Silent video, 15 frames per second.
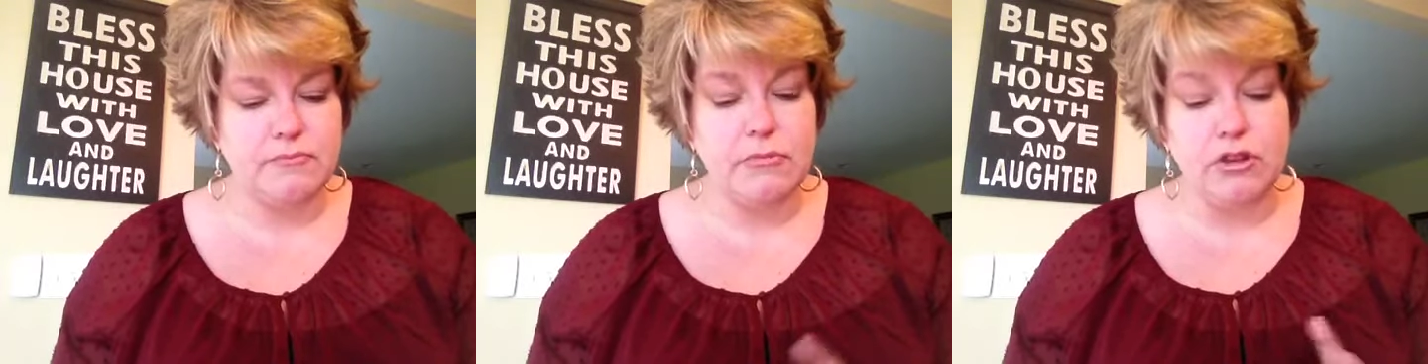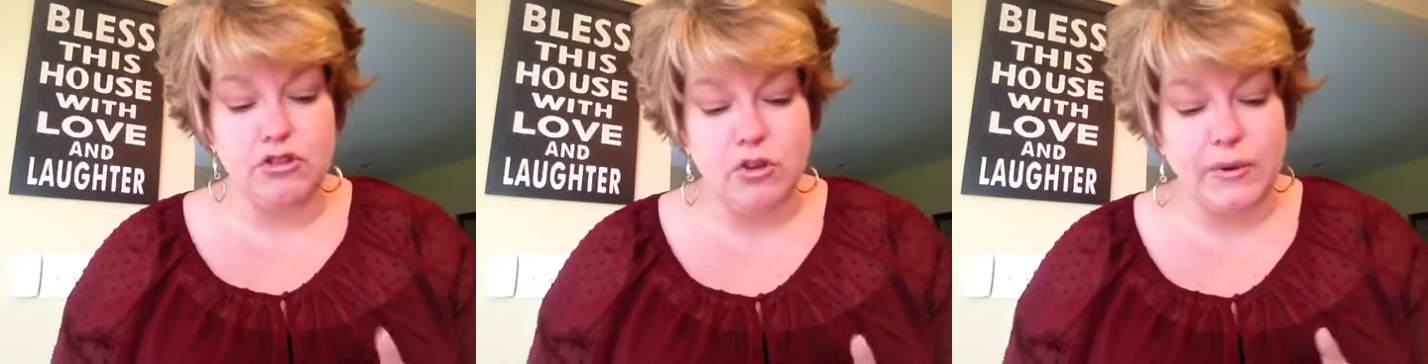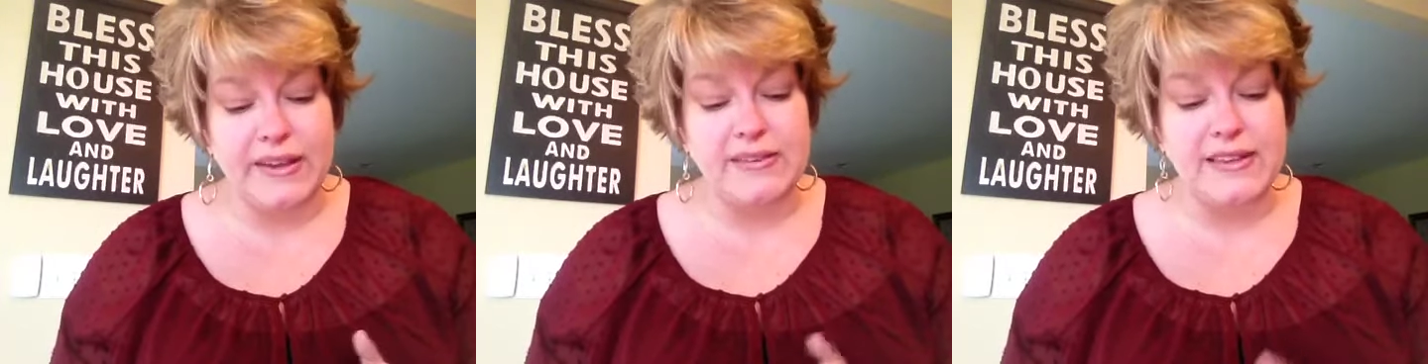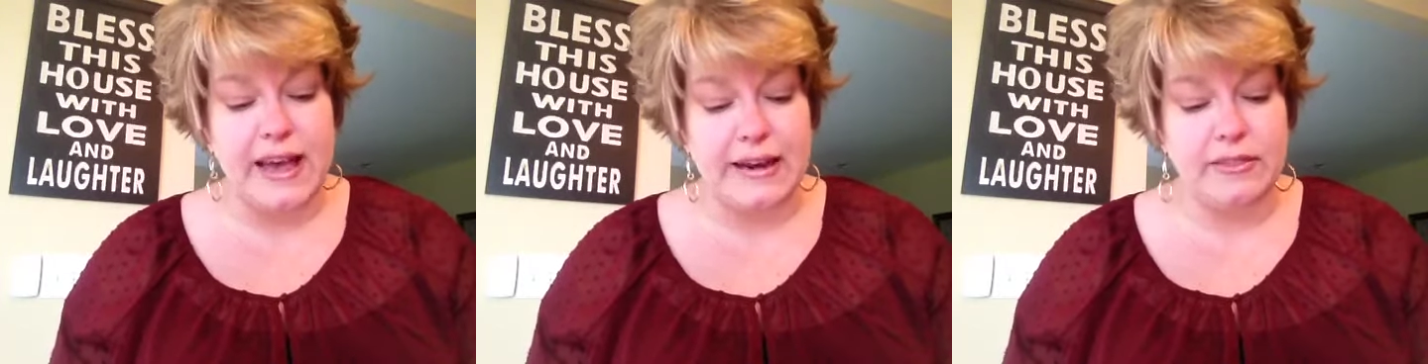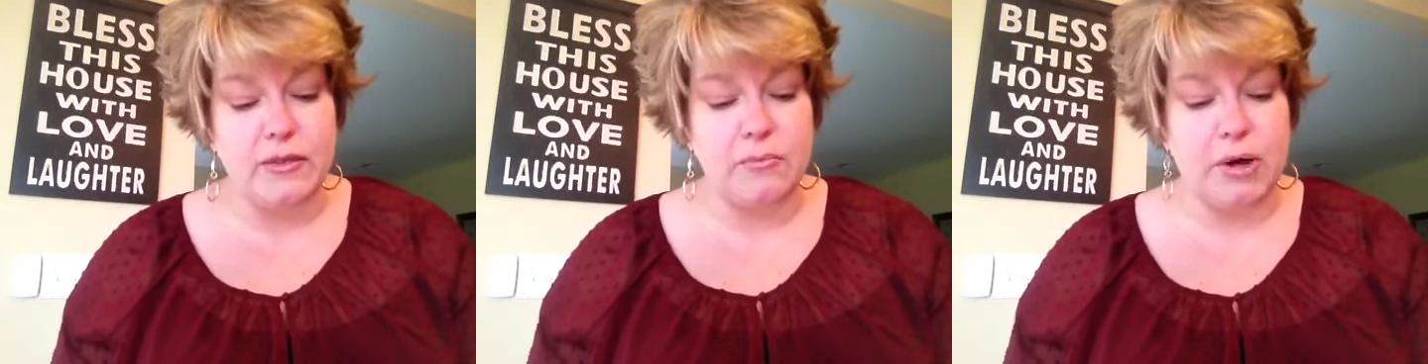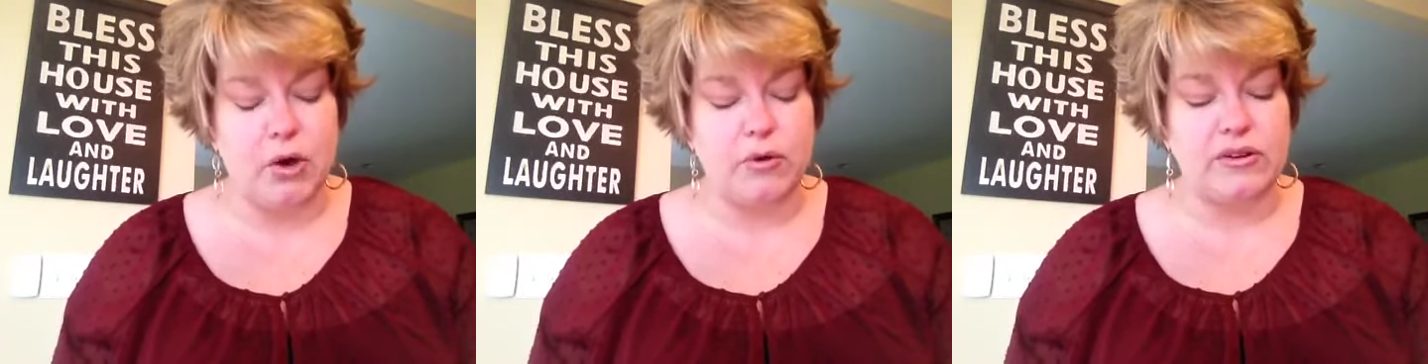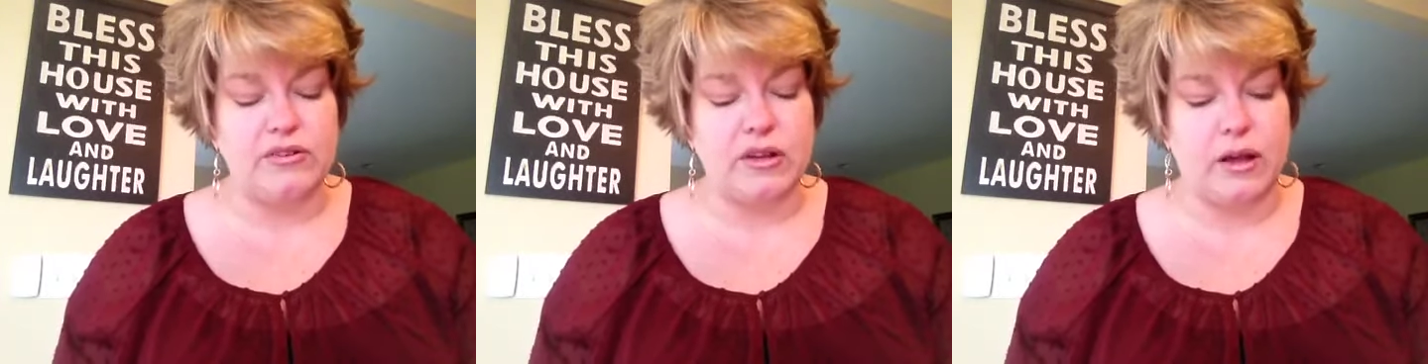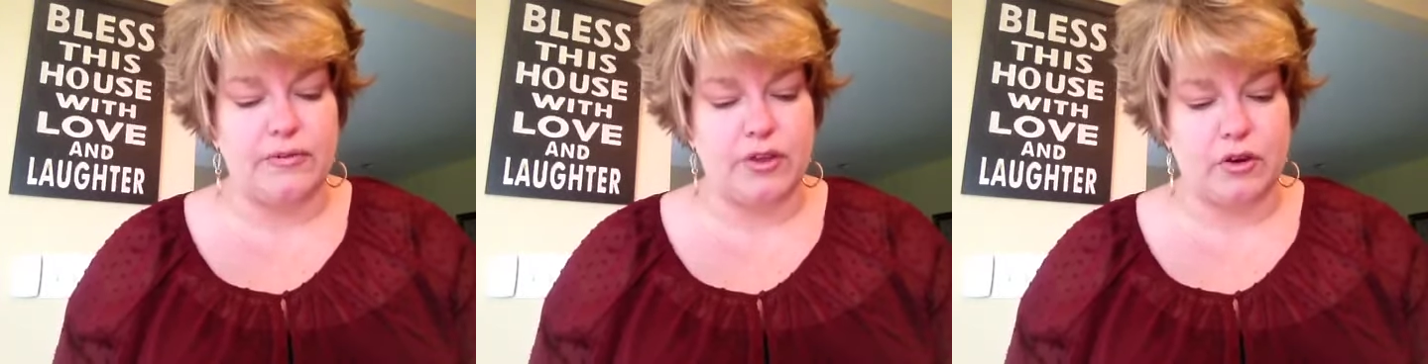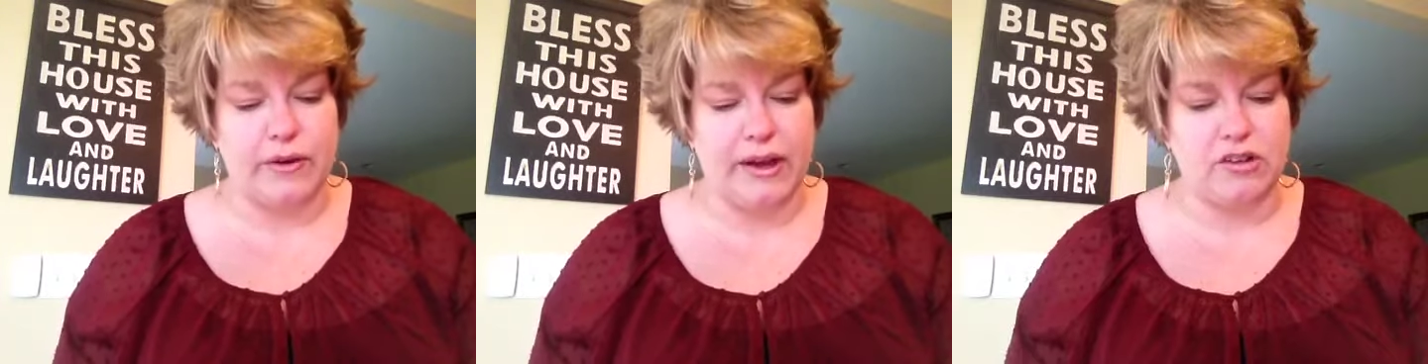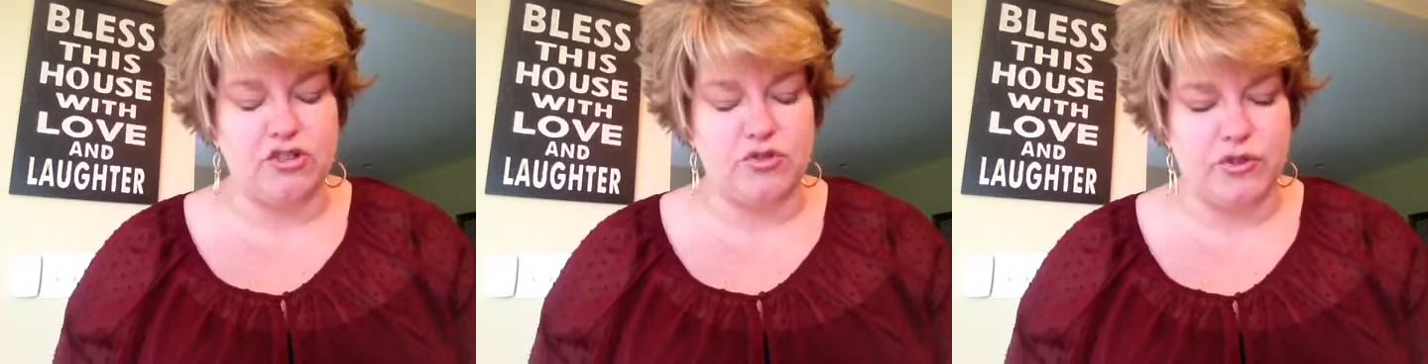So he sat in the boat and taught the
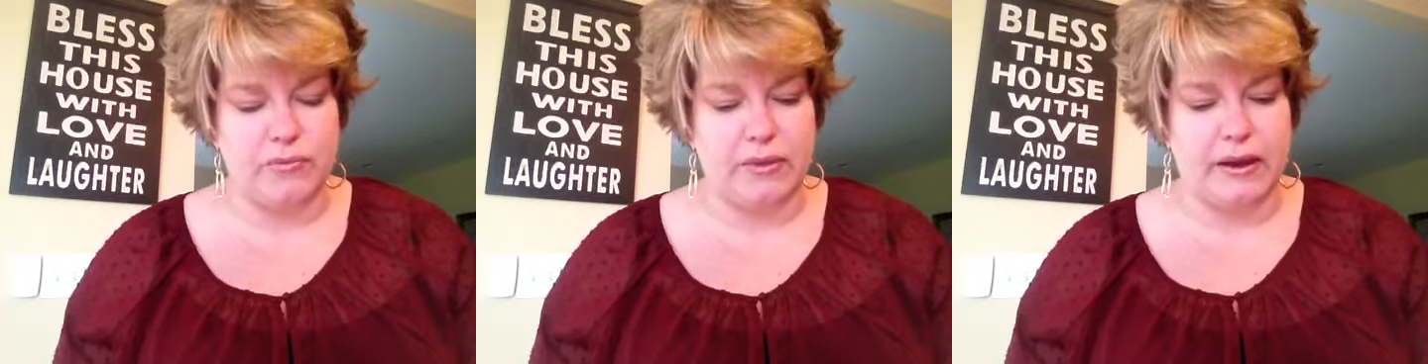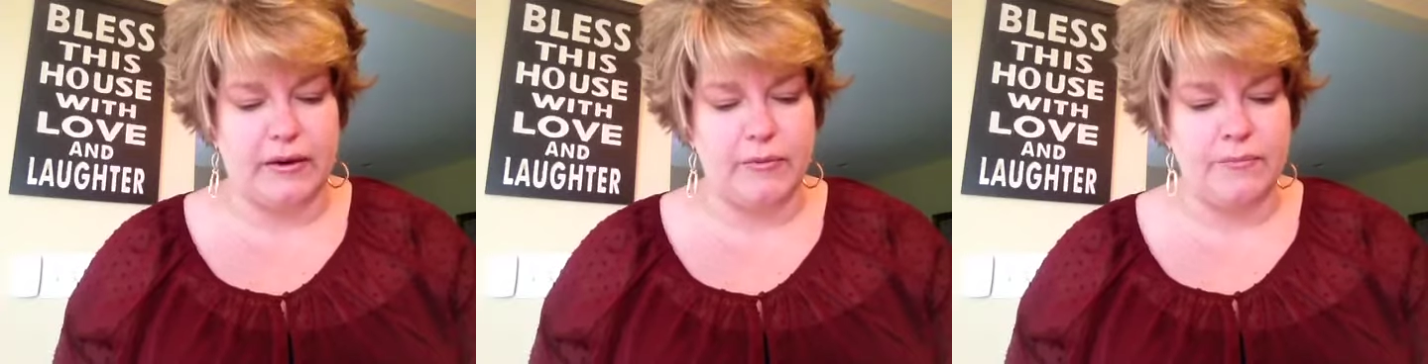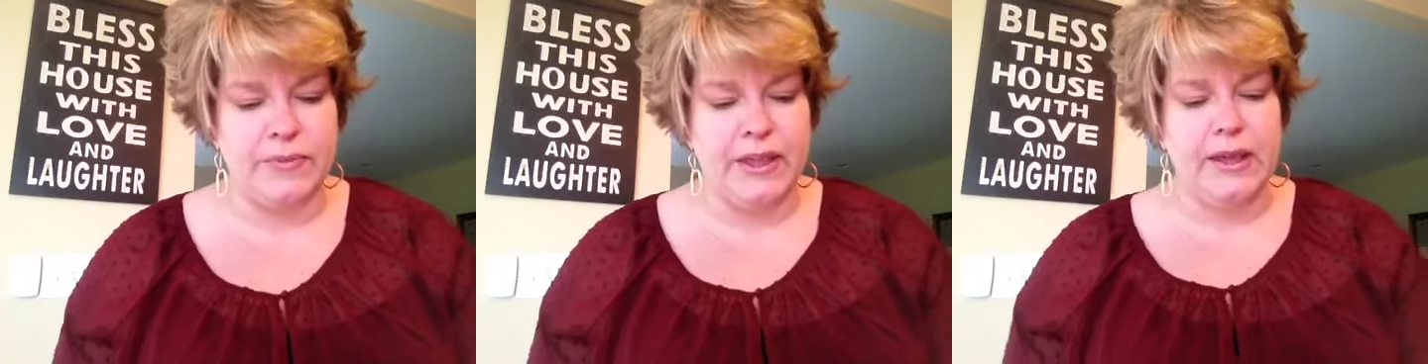crowds from there."